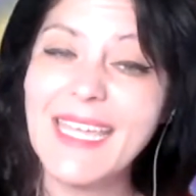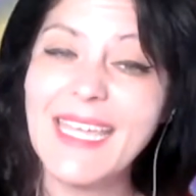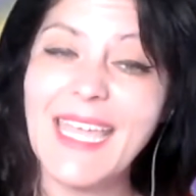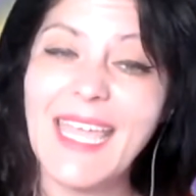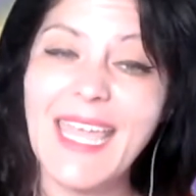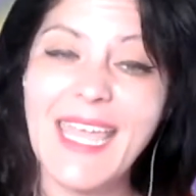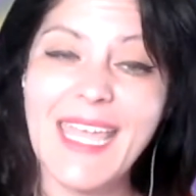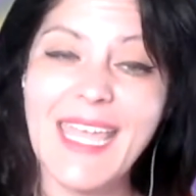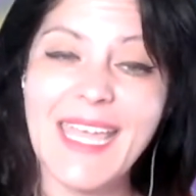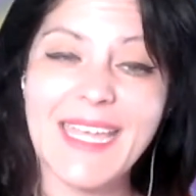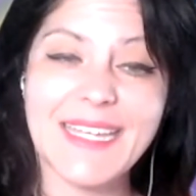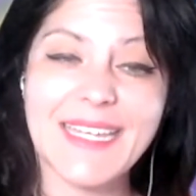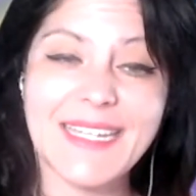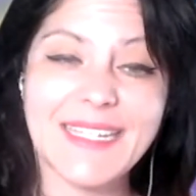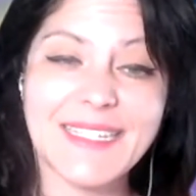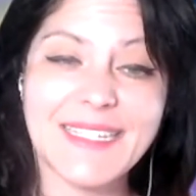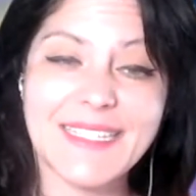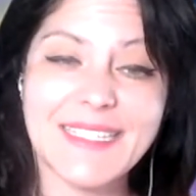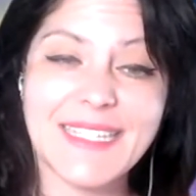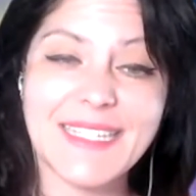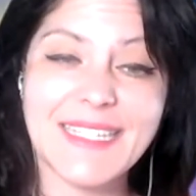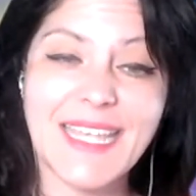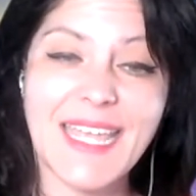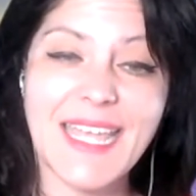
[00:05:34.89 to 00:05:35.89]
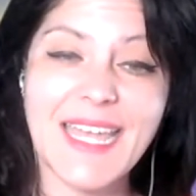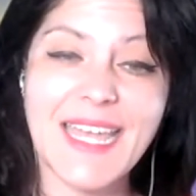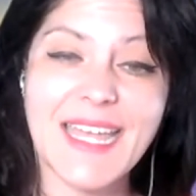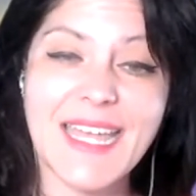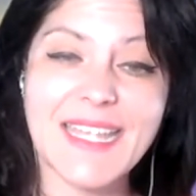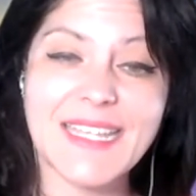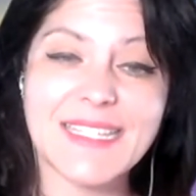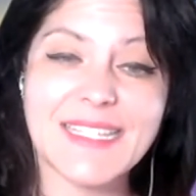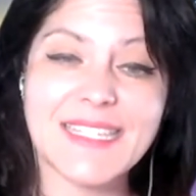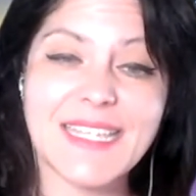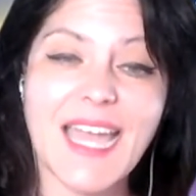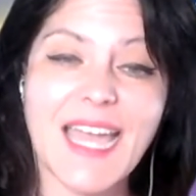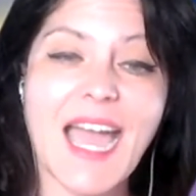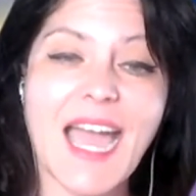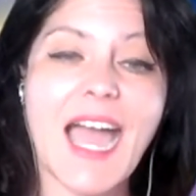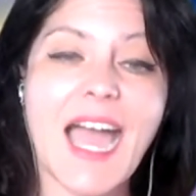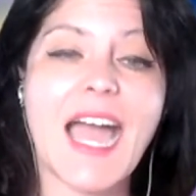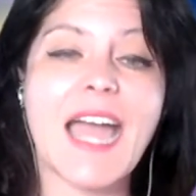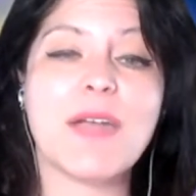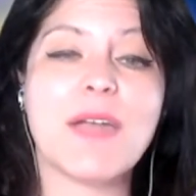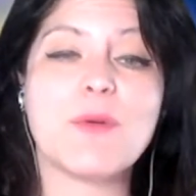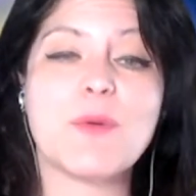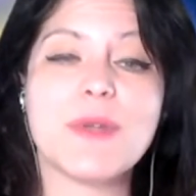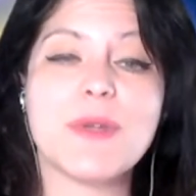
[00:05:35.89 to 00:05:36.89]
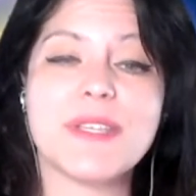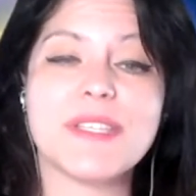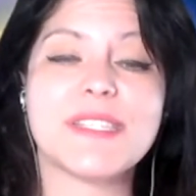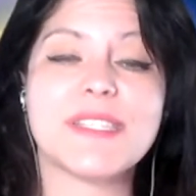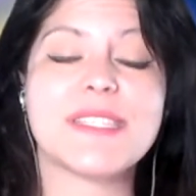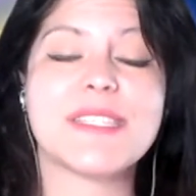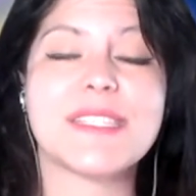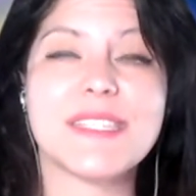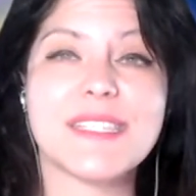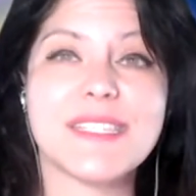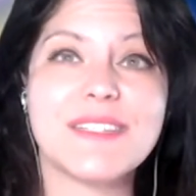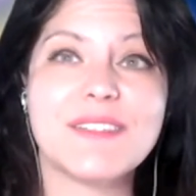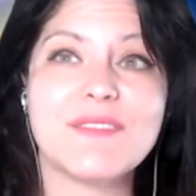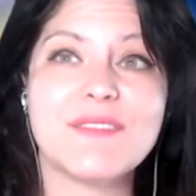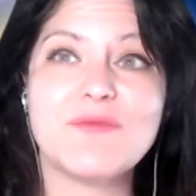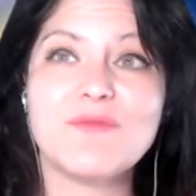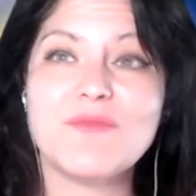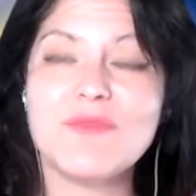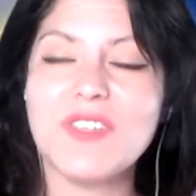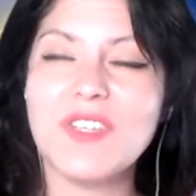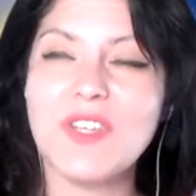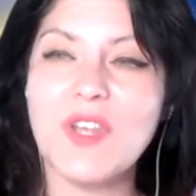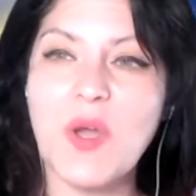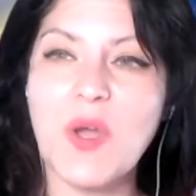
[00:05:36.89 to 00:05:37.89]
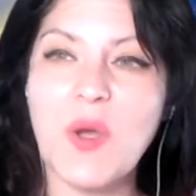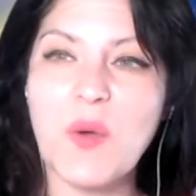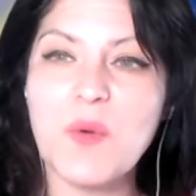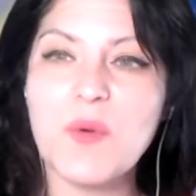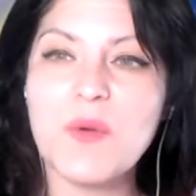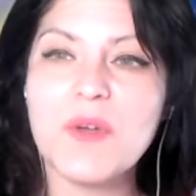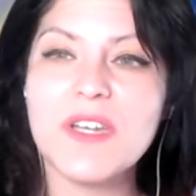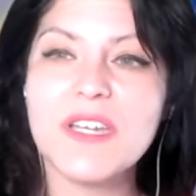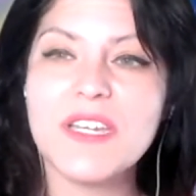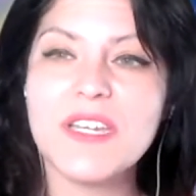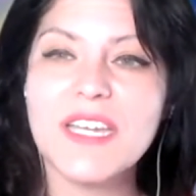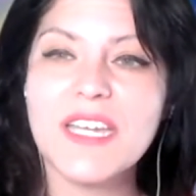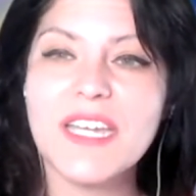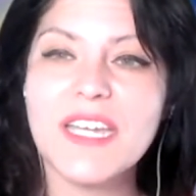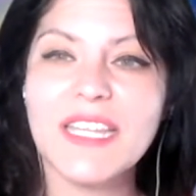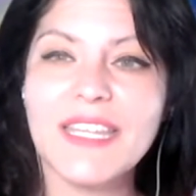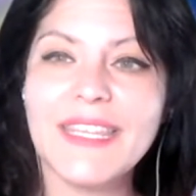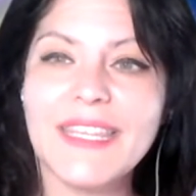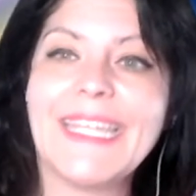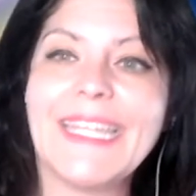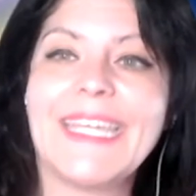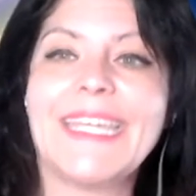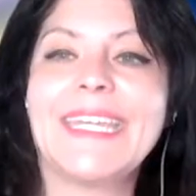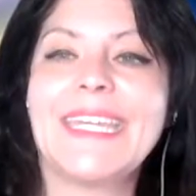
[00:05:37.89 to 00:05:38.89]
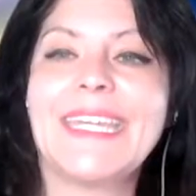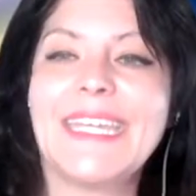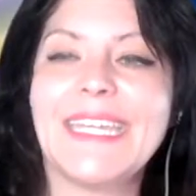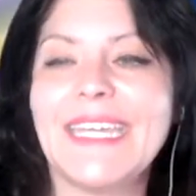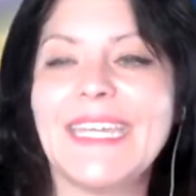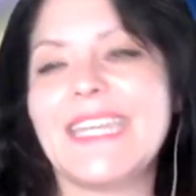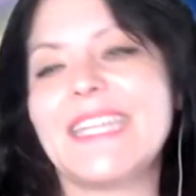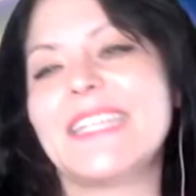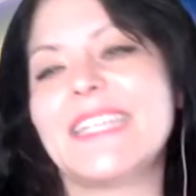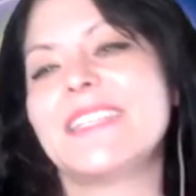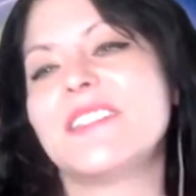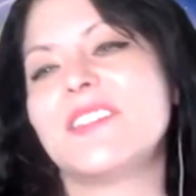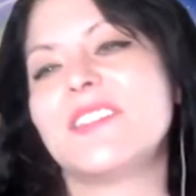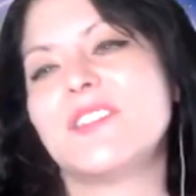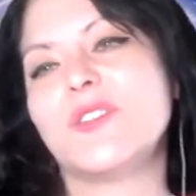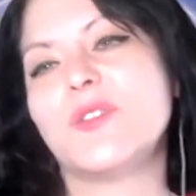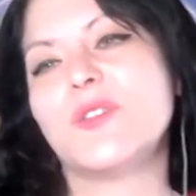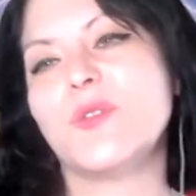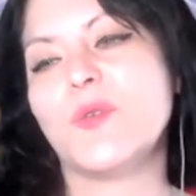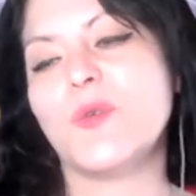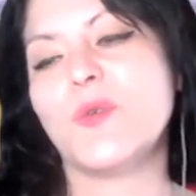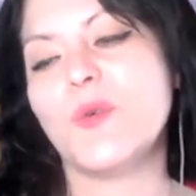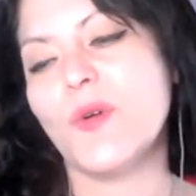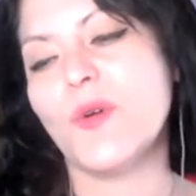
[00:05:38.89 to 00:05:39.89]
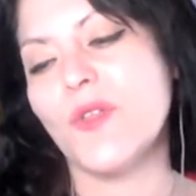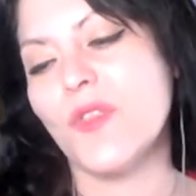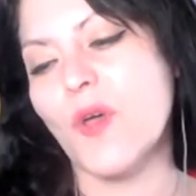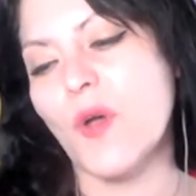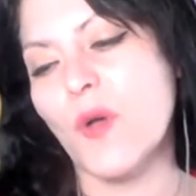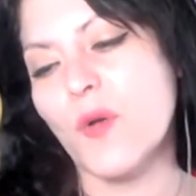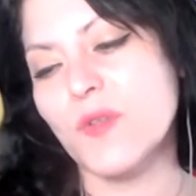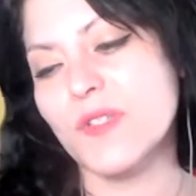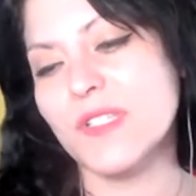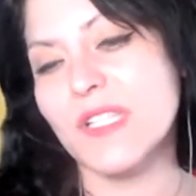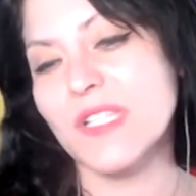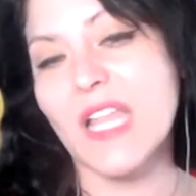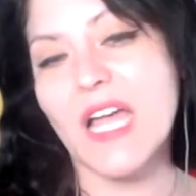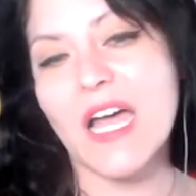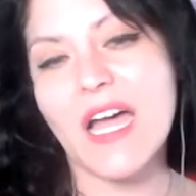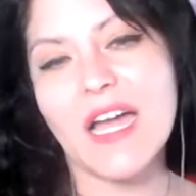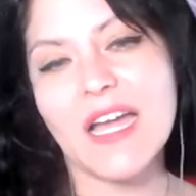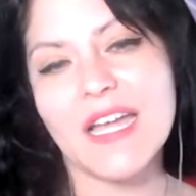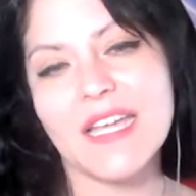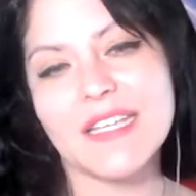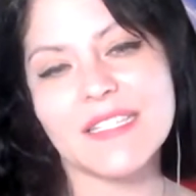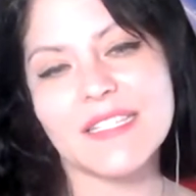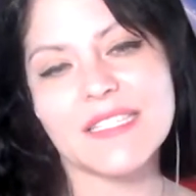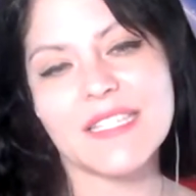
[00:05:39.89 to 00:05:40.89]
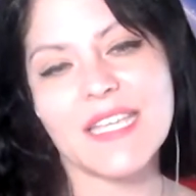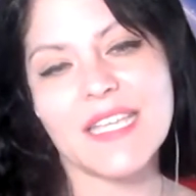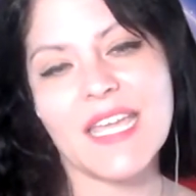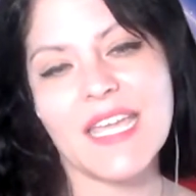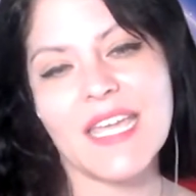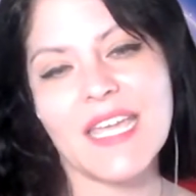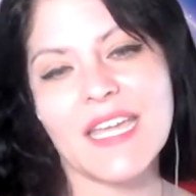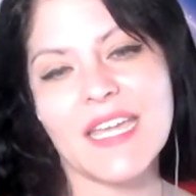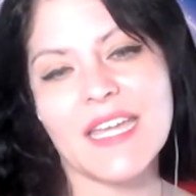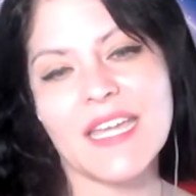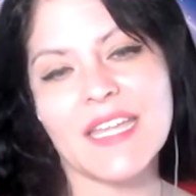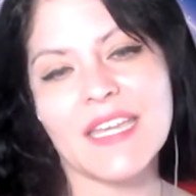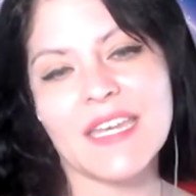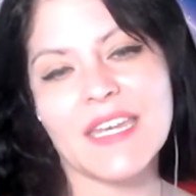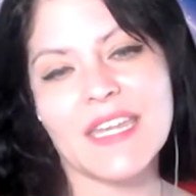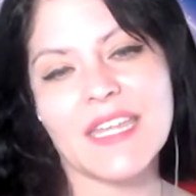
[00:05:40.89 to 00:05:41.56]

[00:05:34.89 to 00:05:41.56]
And I was, you know, leaning into those lies, and